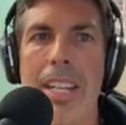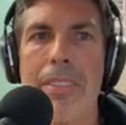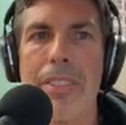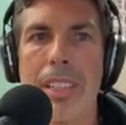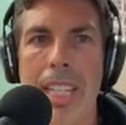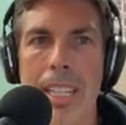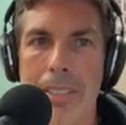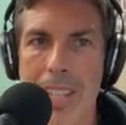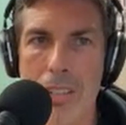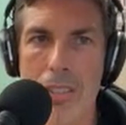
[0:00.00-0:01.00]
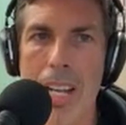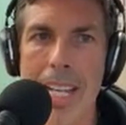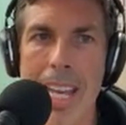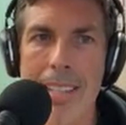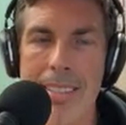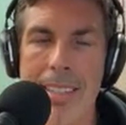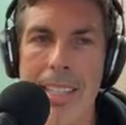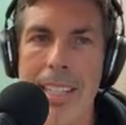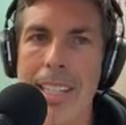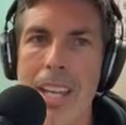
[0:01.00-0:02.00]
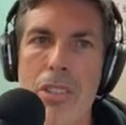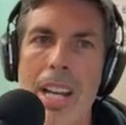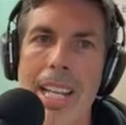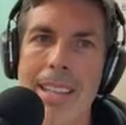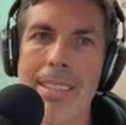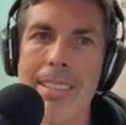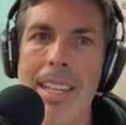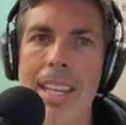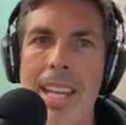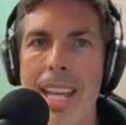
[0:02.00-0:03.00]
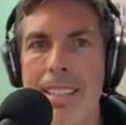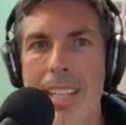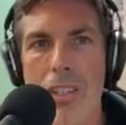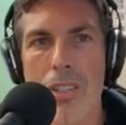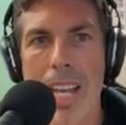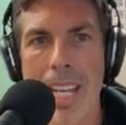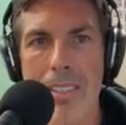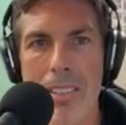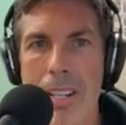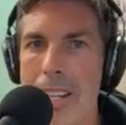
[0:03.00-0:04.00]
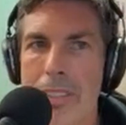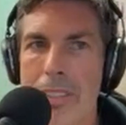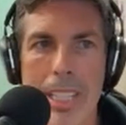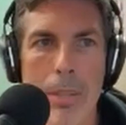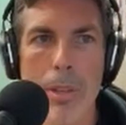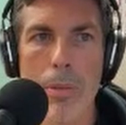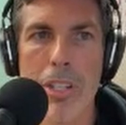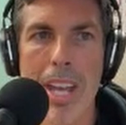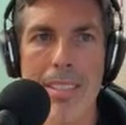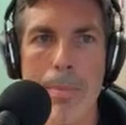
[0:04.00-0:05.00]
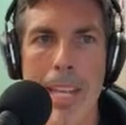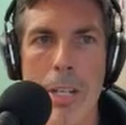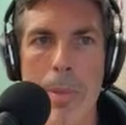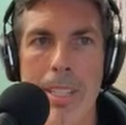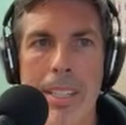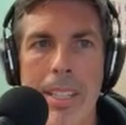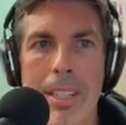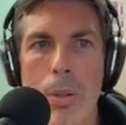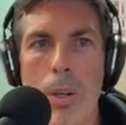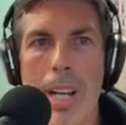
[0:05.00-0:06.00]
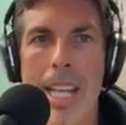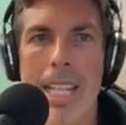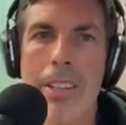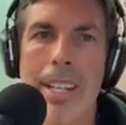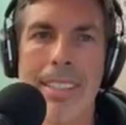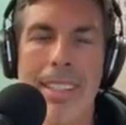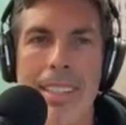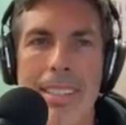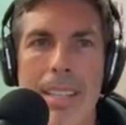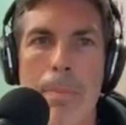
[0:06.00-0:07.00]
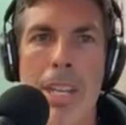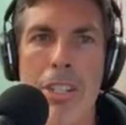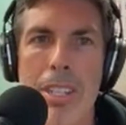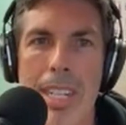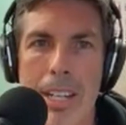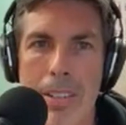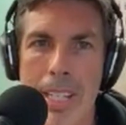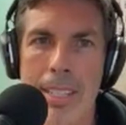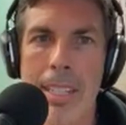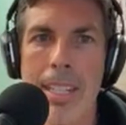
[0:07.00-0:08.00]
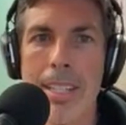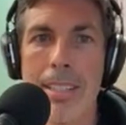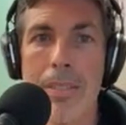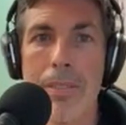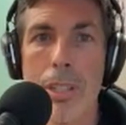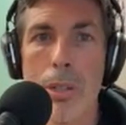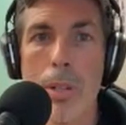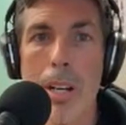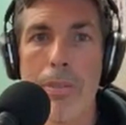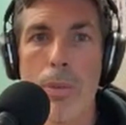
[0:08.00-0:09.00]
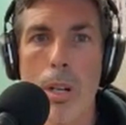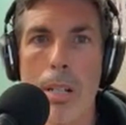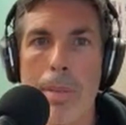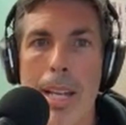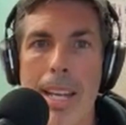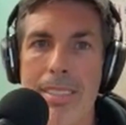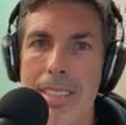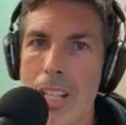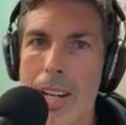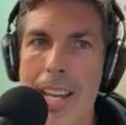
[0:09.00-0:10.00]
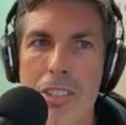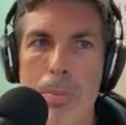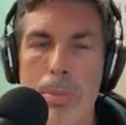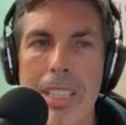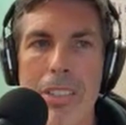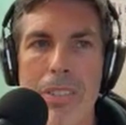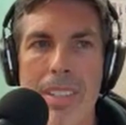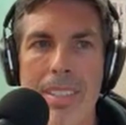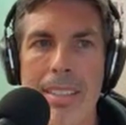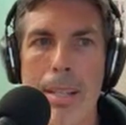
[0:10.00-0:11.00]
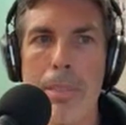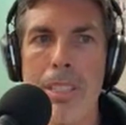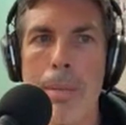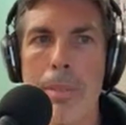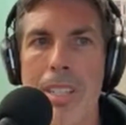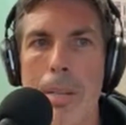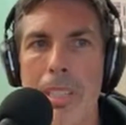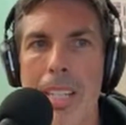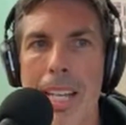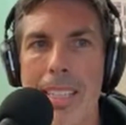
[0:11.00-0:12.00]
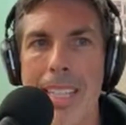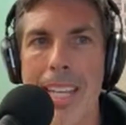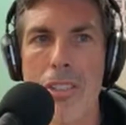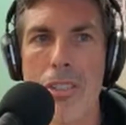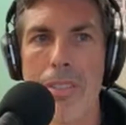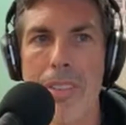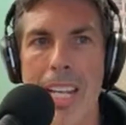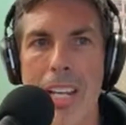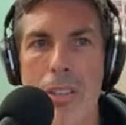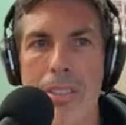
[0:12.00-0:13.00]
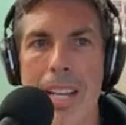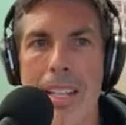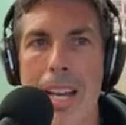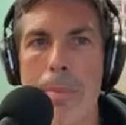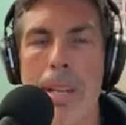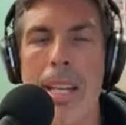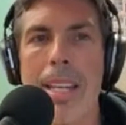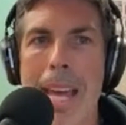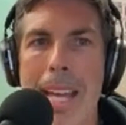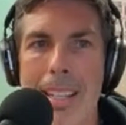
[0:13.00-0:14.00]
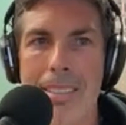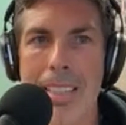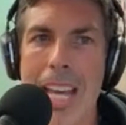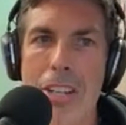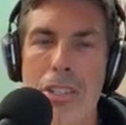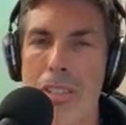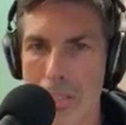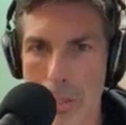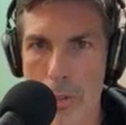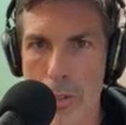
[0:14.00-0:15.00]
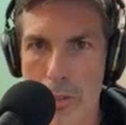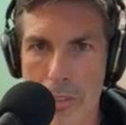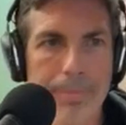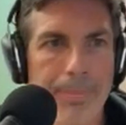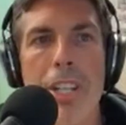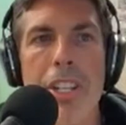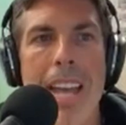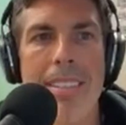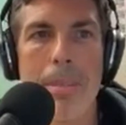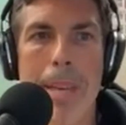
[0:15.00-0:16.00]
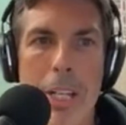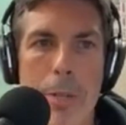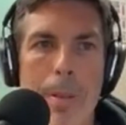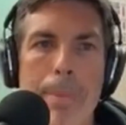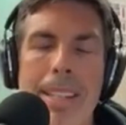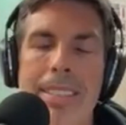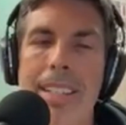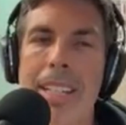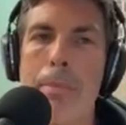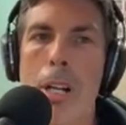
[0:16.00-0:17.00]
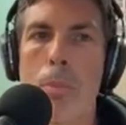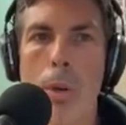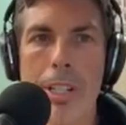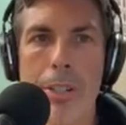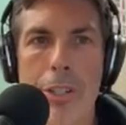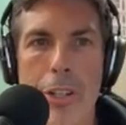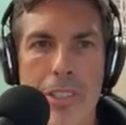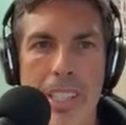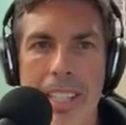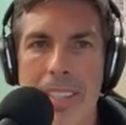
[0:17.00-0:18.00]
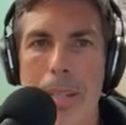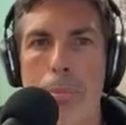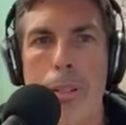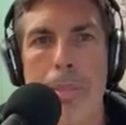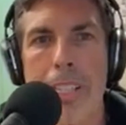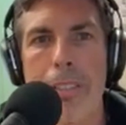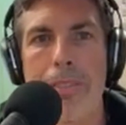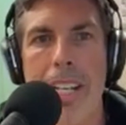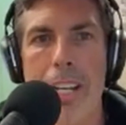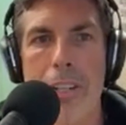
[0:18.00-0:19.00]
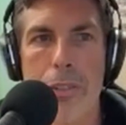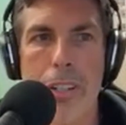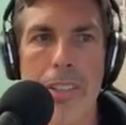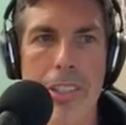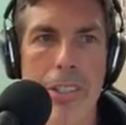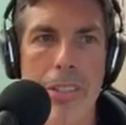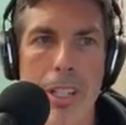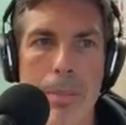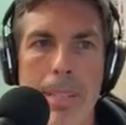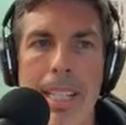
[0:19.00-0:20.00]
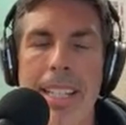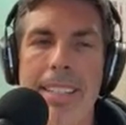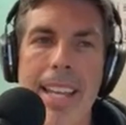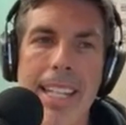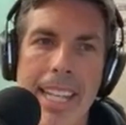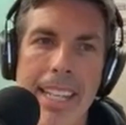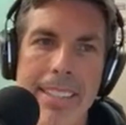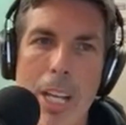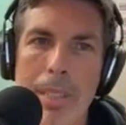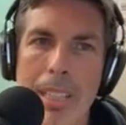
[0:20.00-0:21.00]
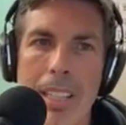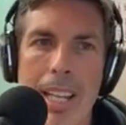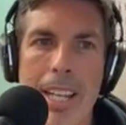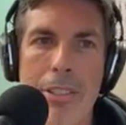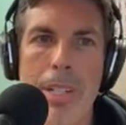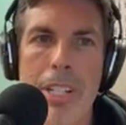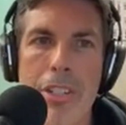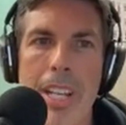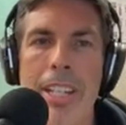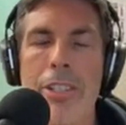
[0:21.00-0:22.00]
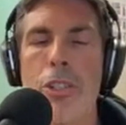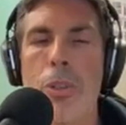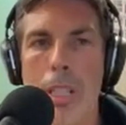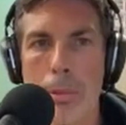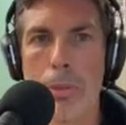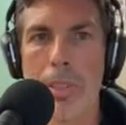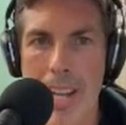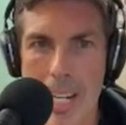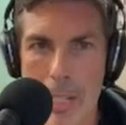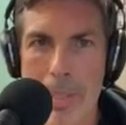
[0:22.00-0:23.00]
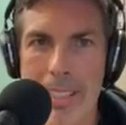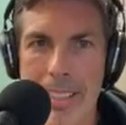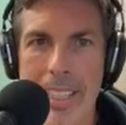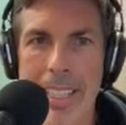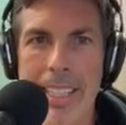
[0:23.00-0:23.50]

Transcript: an affiliate of Kestra IS. Kestra IS and Kestra AS are not affiliated with Rich Asset Management or any other entities mentioned herein. To view Form CRS, please visit www.kestrafinancial.com backslash disclosures. Rich Asset Management, based in Marmora, New Jersey, is a premier financial services firm dedicated to helping clients reach an enjoyable retirement.